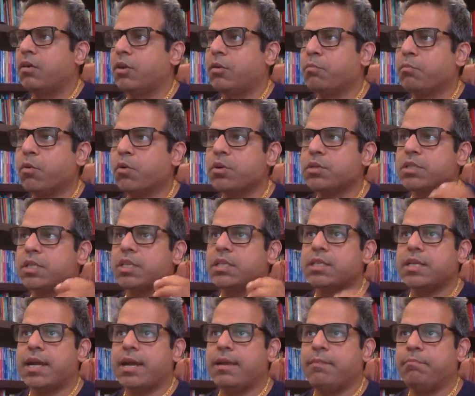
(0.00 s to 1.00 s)
or most of the
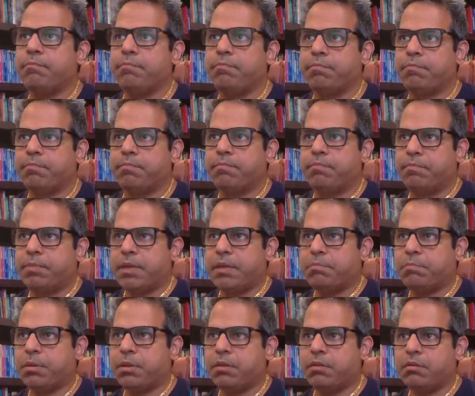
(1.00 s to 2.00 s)
time
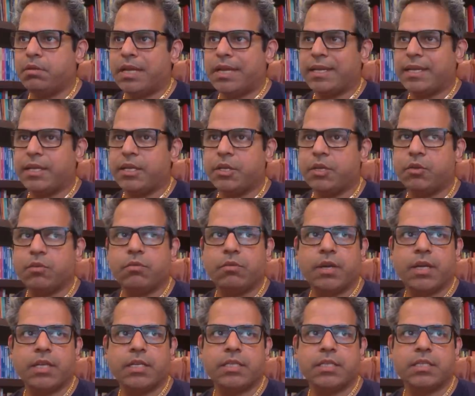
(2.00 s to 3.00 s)
people like in
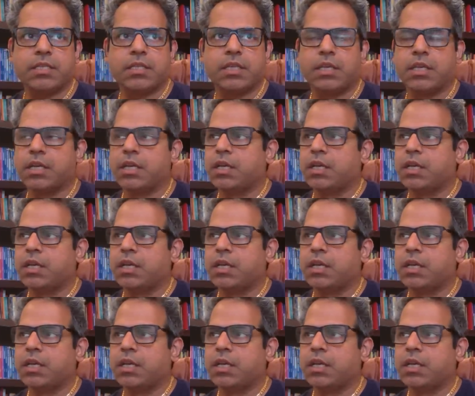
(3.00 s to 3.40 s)
us